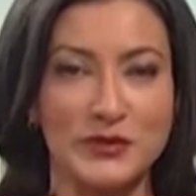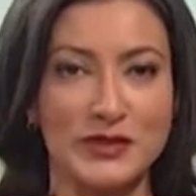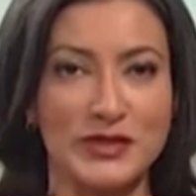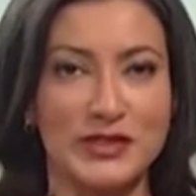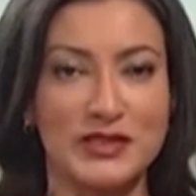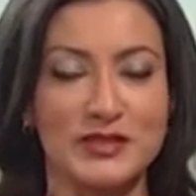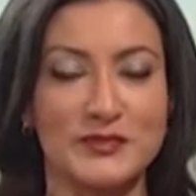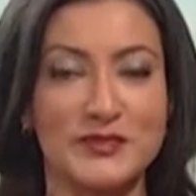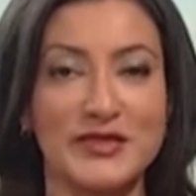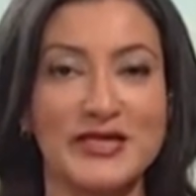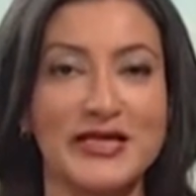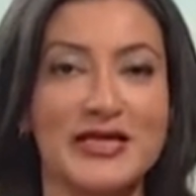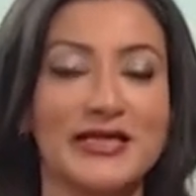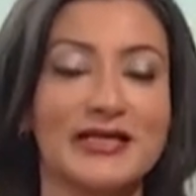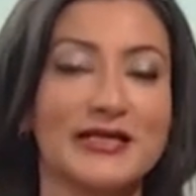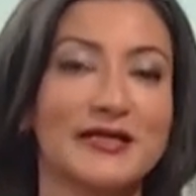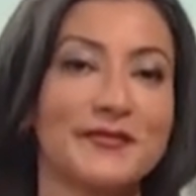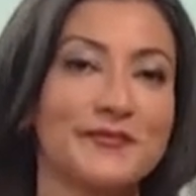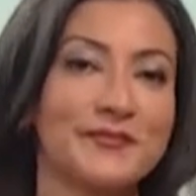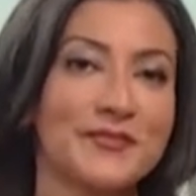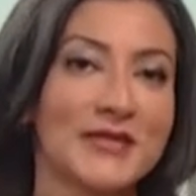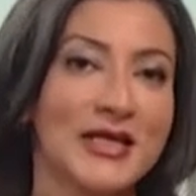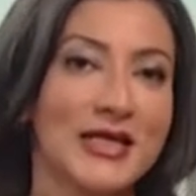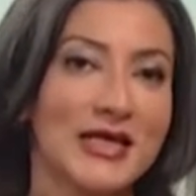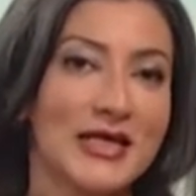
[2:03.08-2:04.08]
to me earlier.
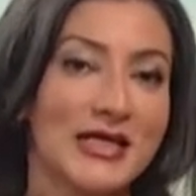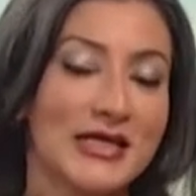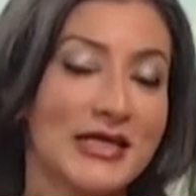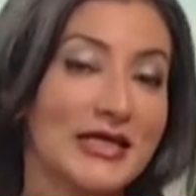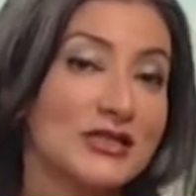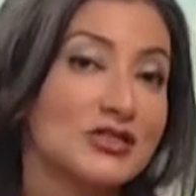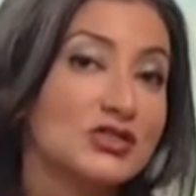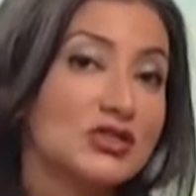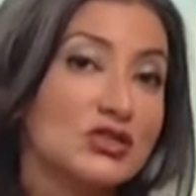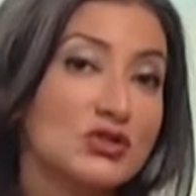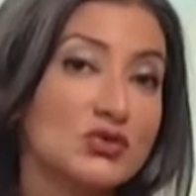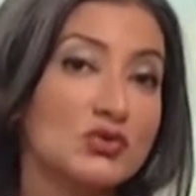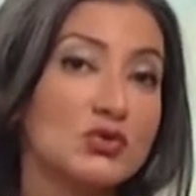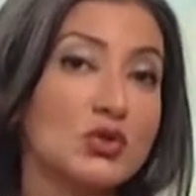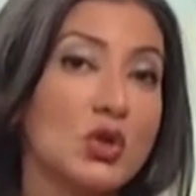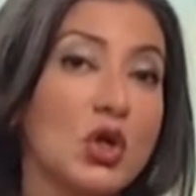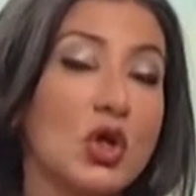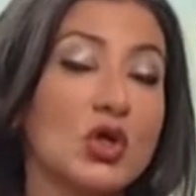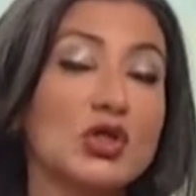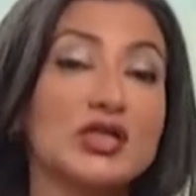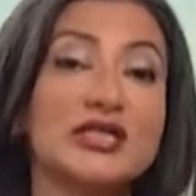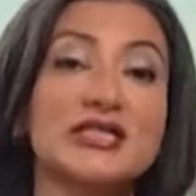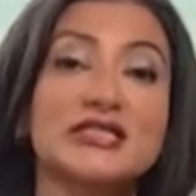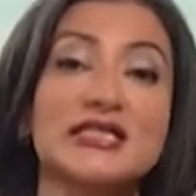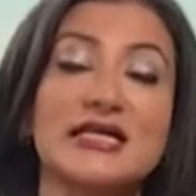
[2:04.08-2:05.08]
Now, school
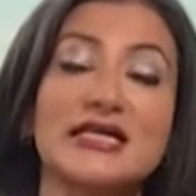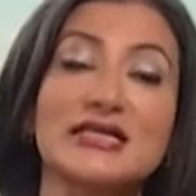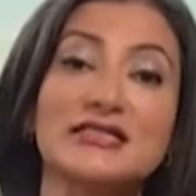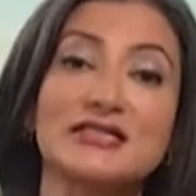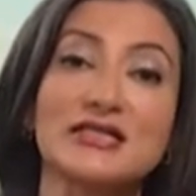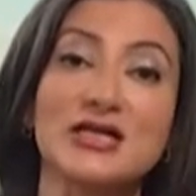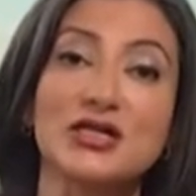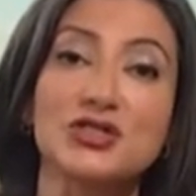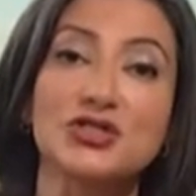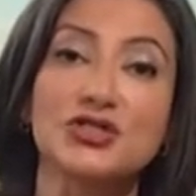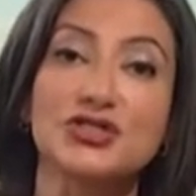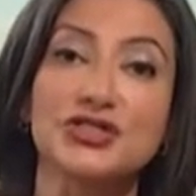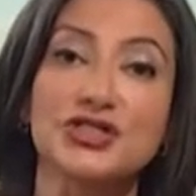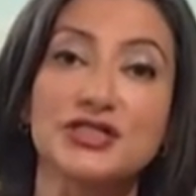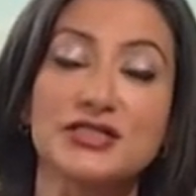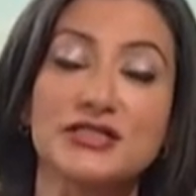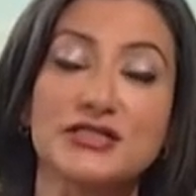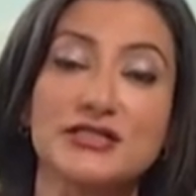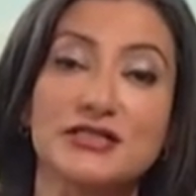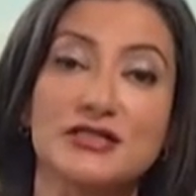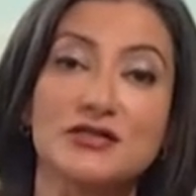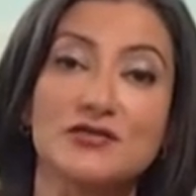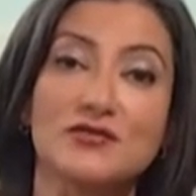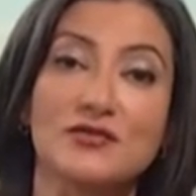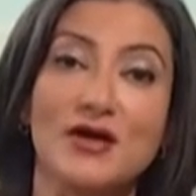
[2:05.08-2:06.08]
holidays are just
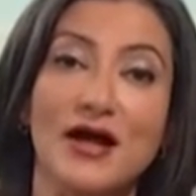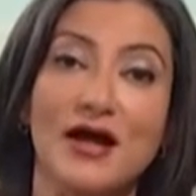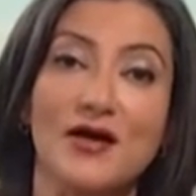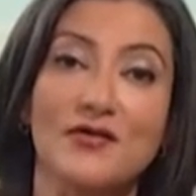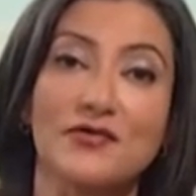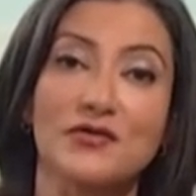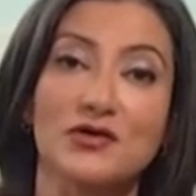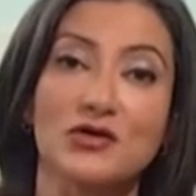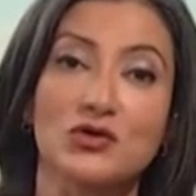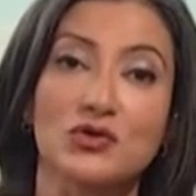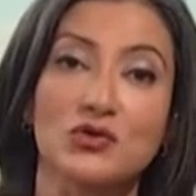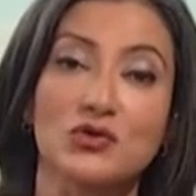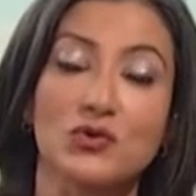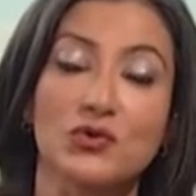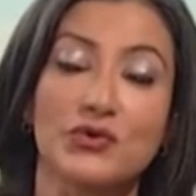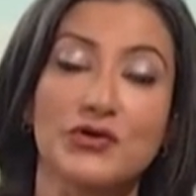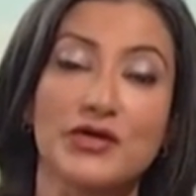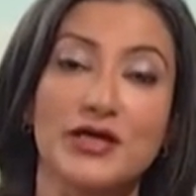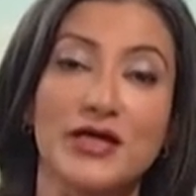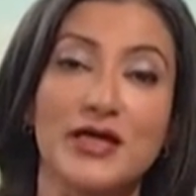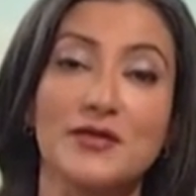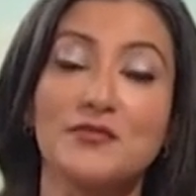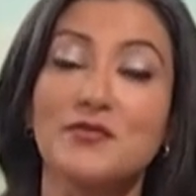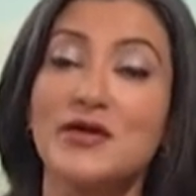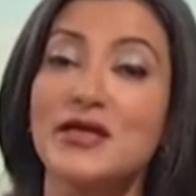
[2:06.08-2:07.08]
around the corner
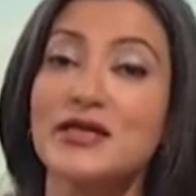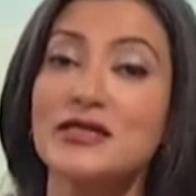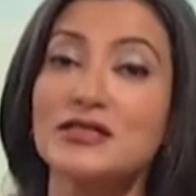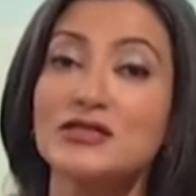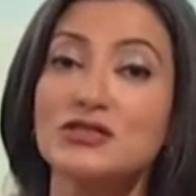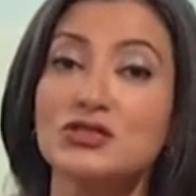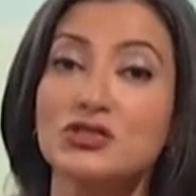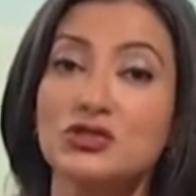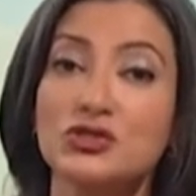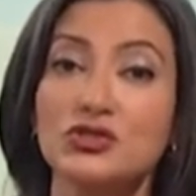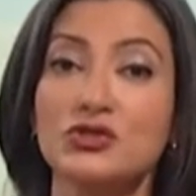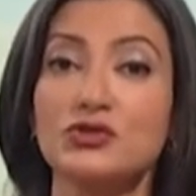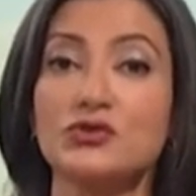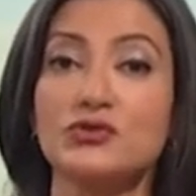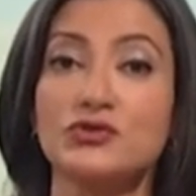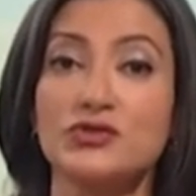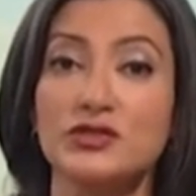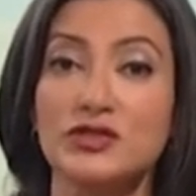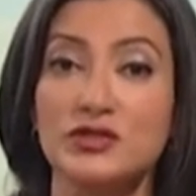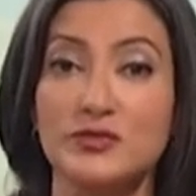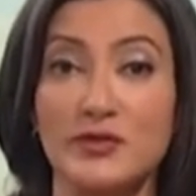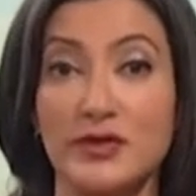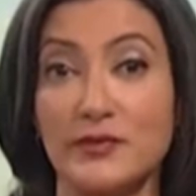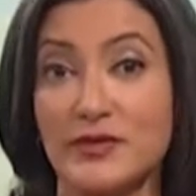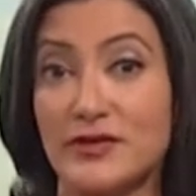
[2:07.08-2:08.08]
and many
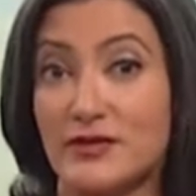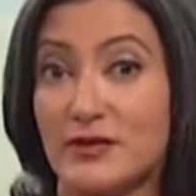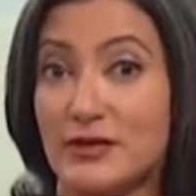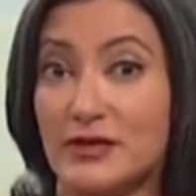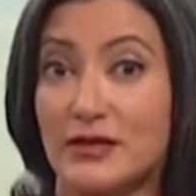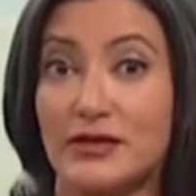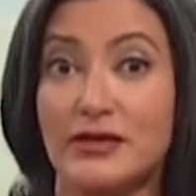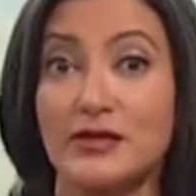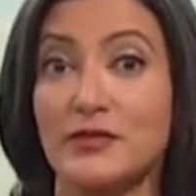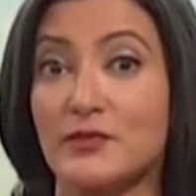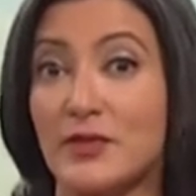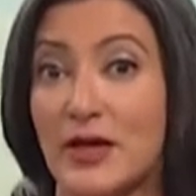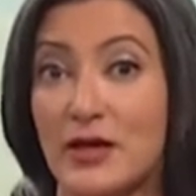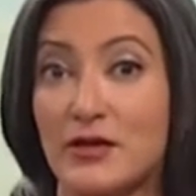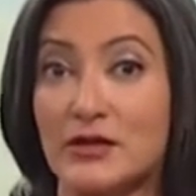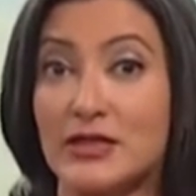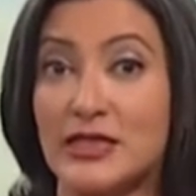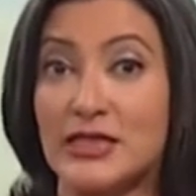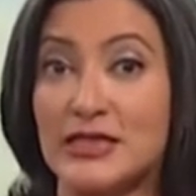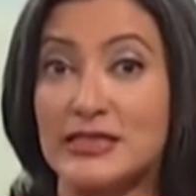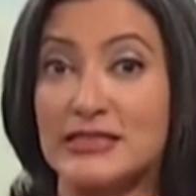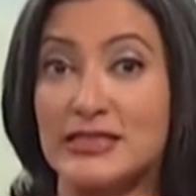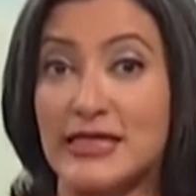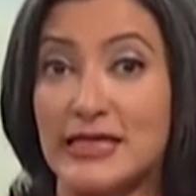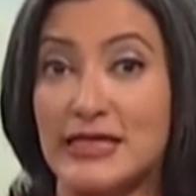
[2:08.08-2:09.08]
students might be thinking about
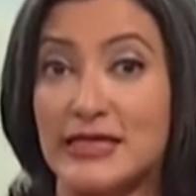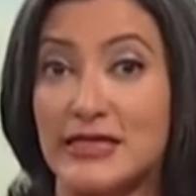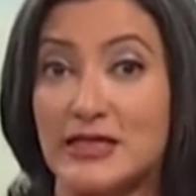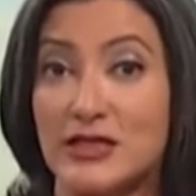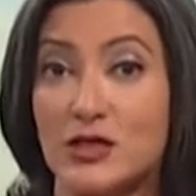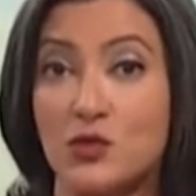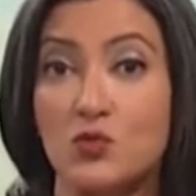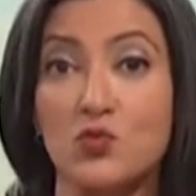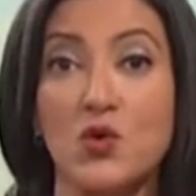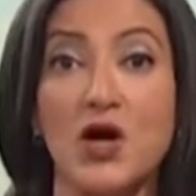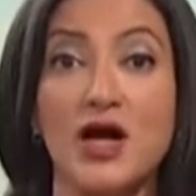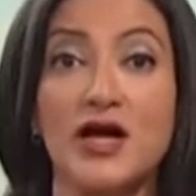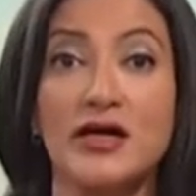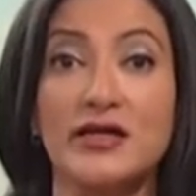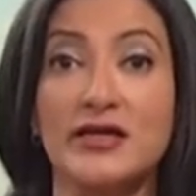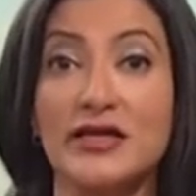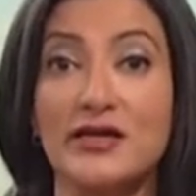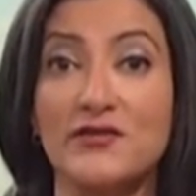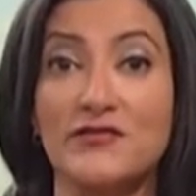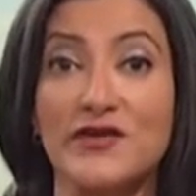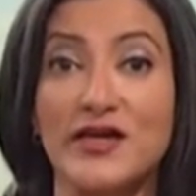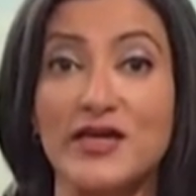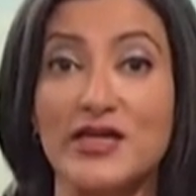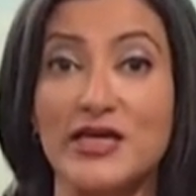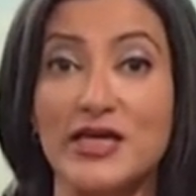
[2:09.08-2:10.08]
taking a working
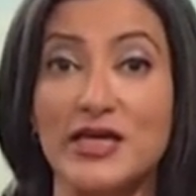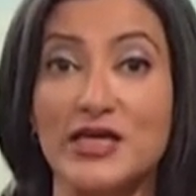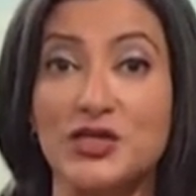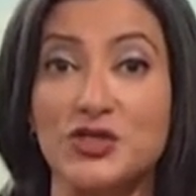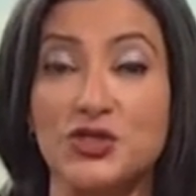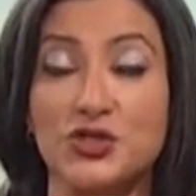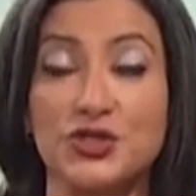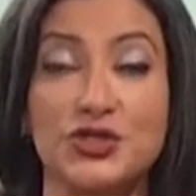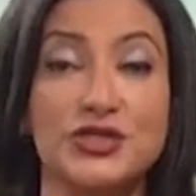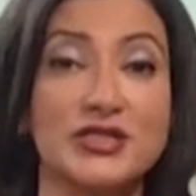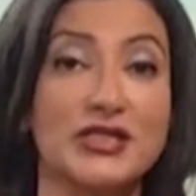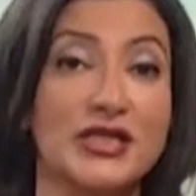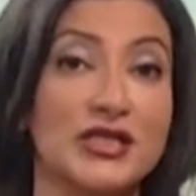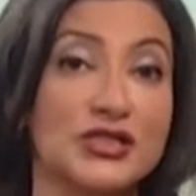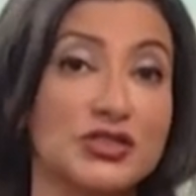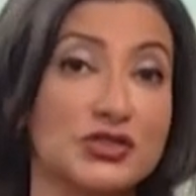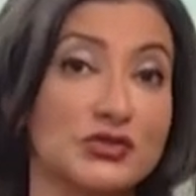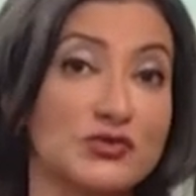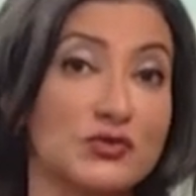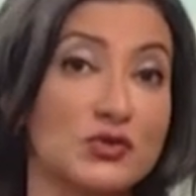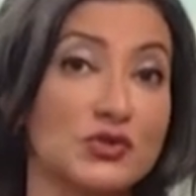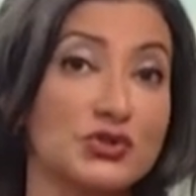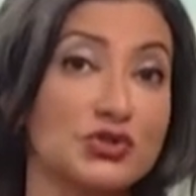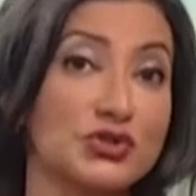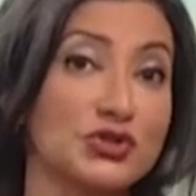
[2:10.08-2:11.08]
vacation
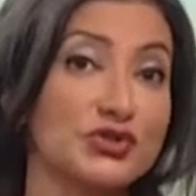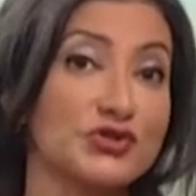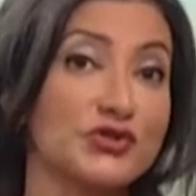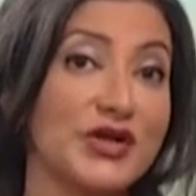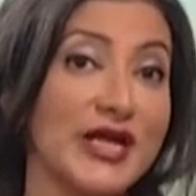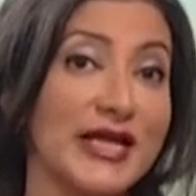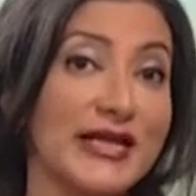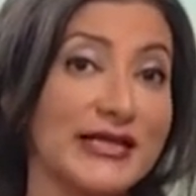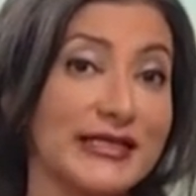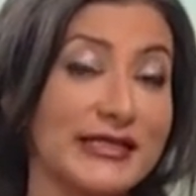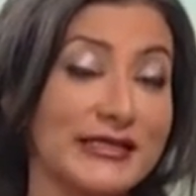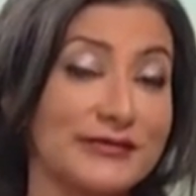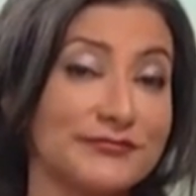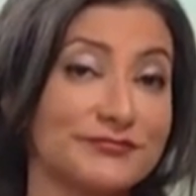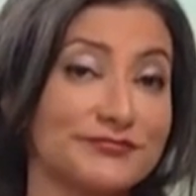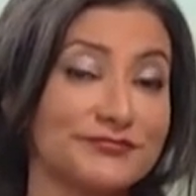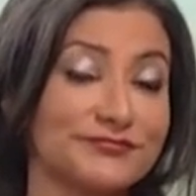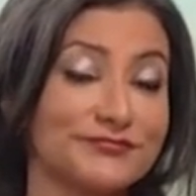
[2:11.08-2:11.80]
to Australia.